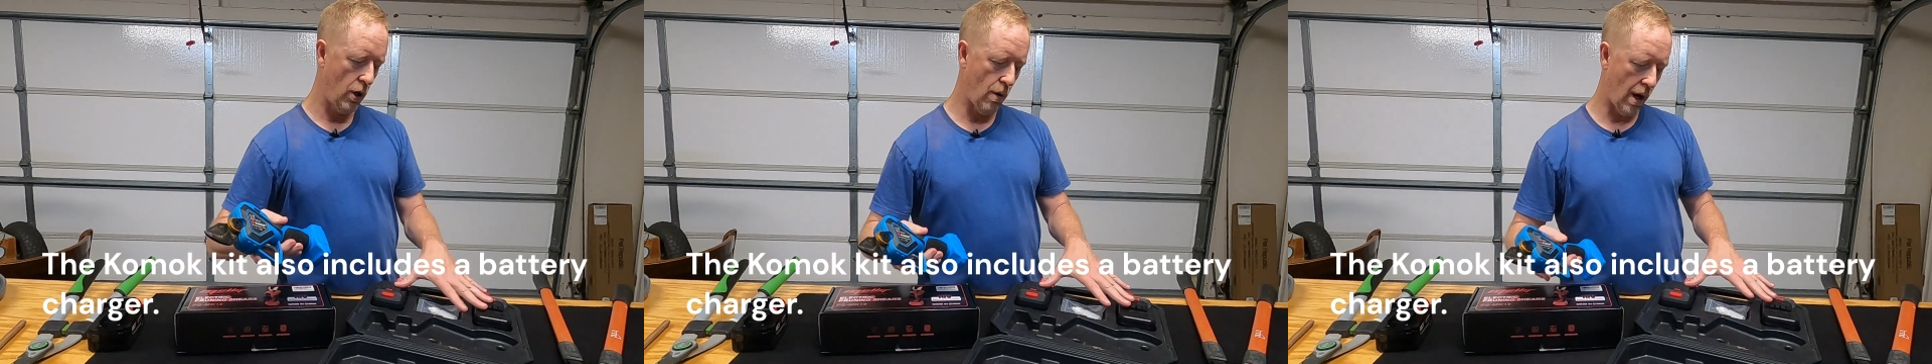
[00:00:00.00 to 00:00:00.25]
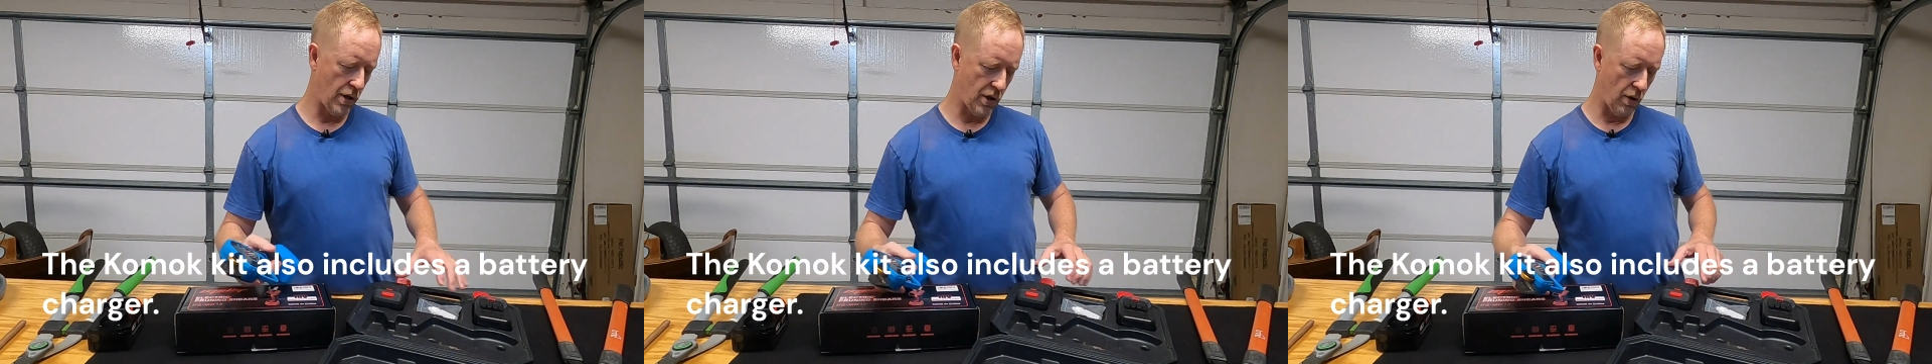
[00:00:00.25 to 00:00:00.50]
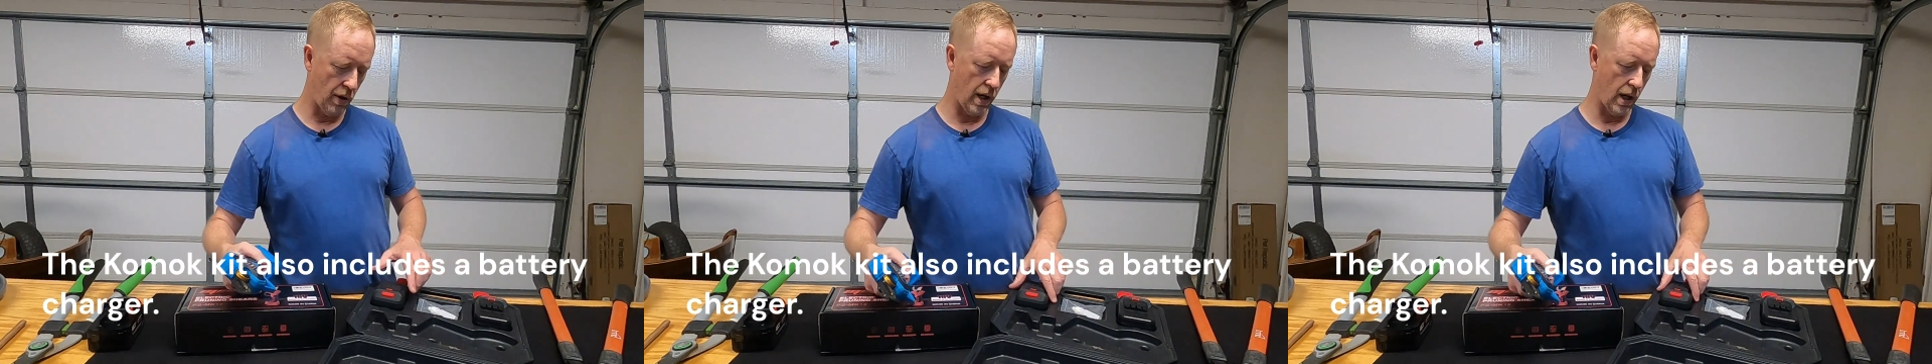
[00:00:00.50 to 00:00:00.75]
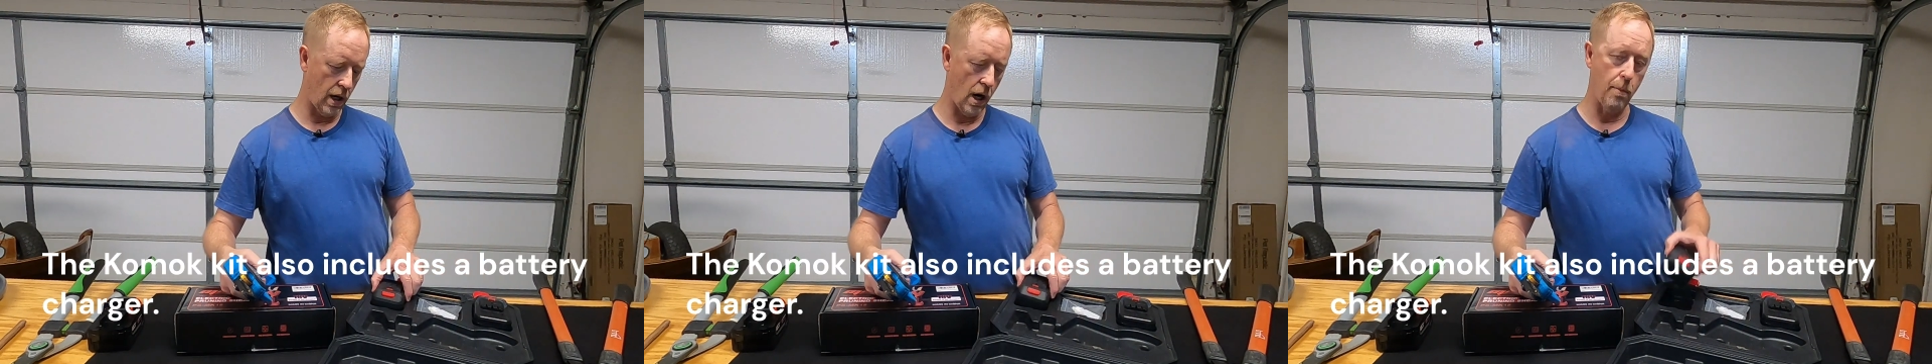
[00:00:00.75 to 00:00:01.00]
You also
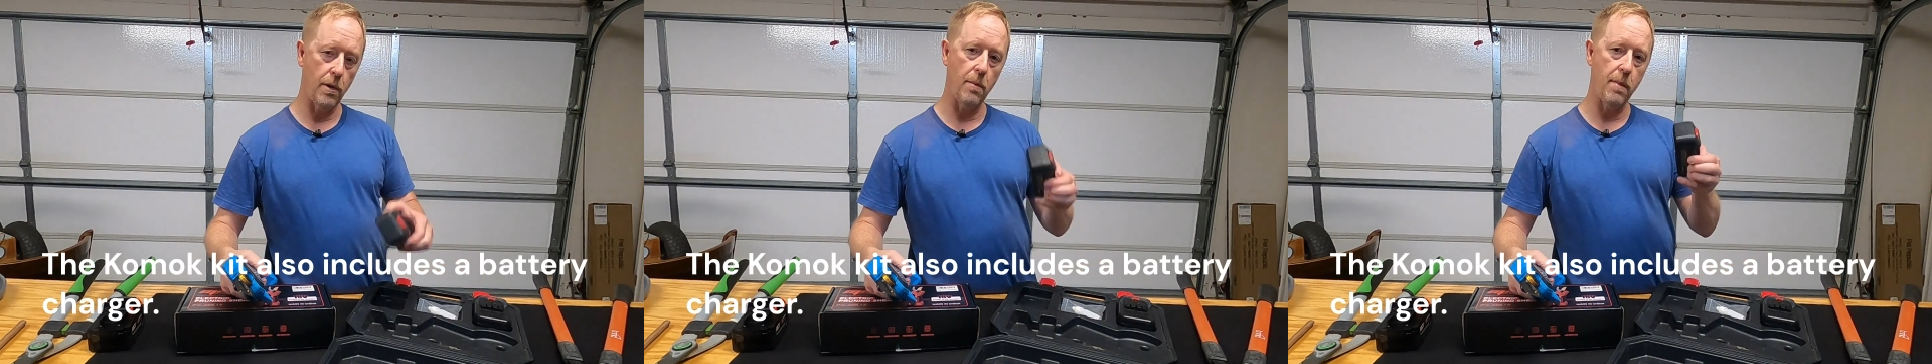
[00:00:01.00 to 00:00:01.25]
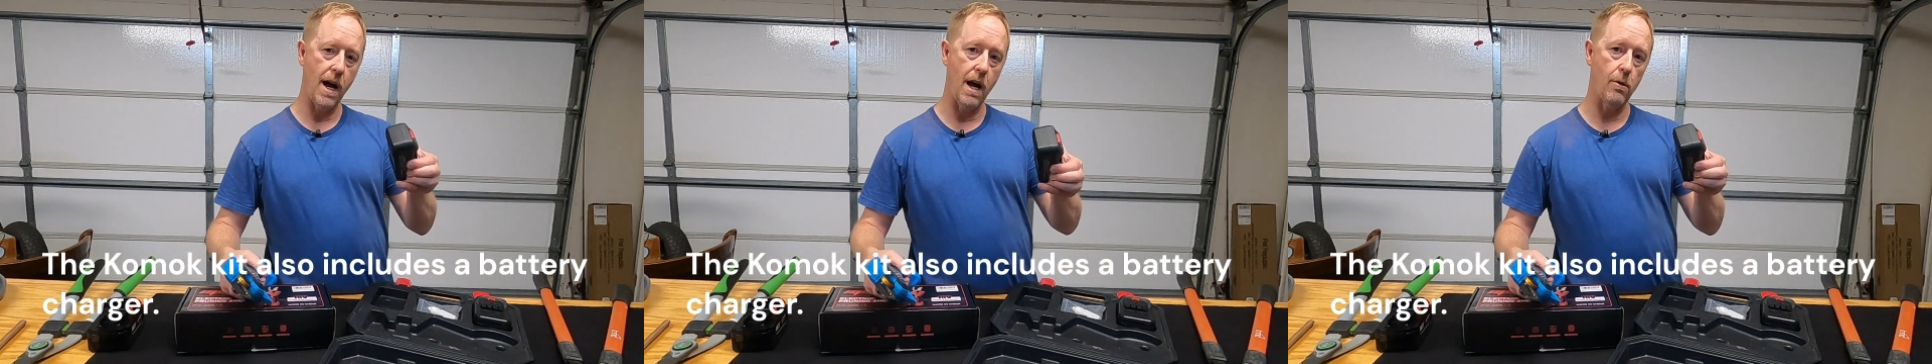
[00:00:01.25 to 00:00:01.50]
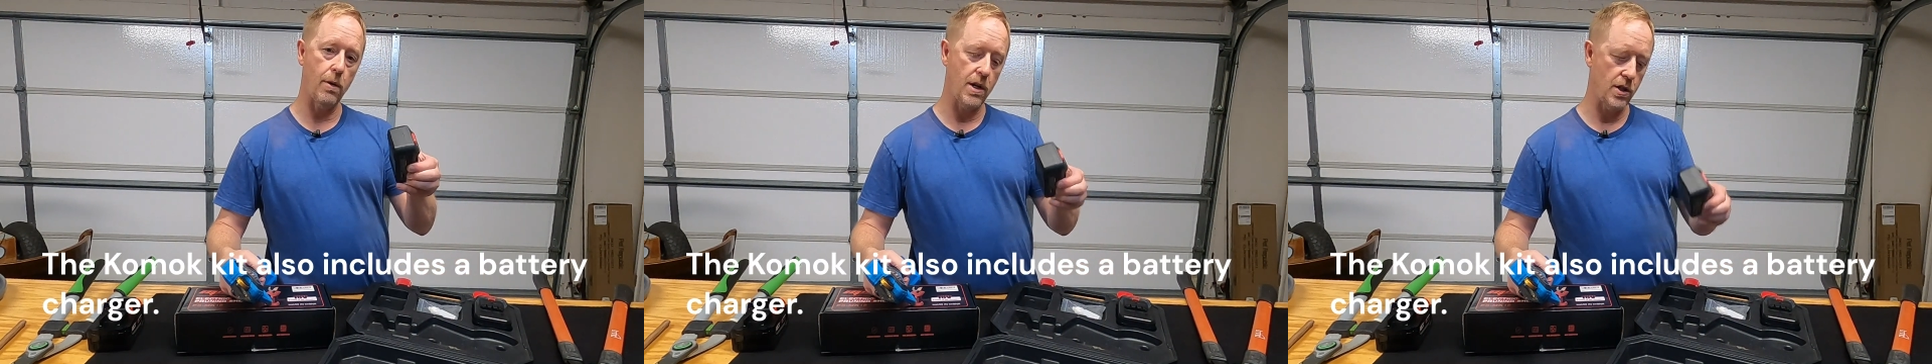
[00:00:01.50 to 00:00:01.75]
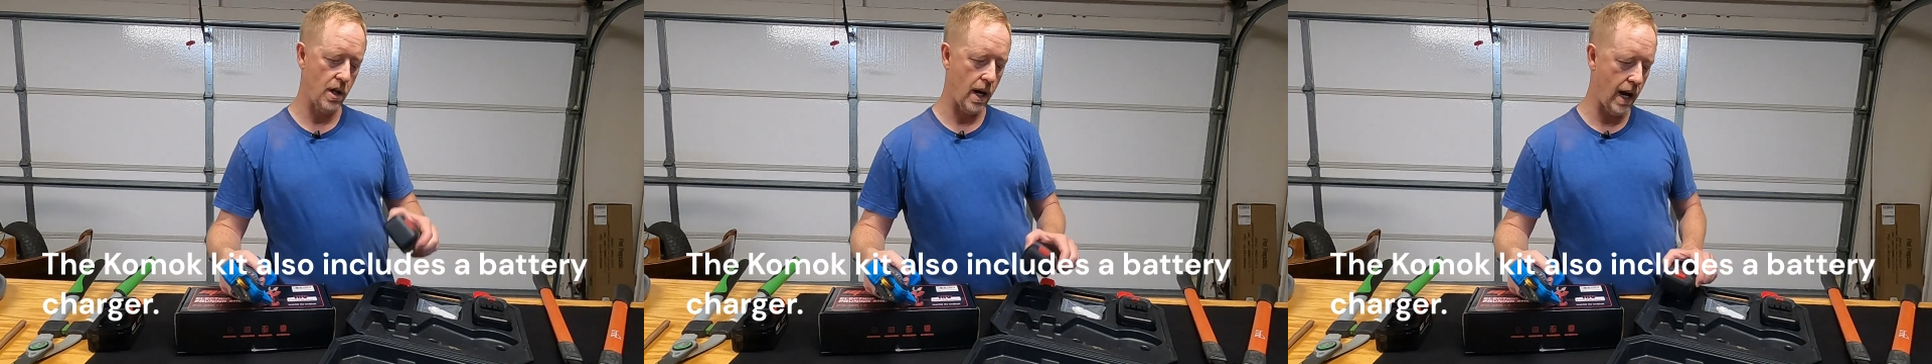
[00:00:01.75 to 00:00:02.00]
get a couple of batteries,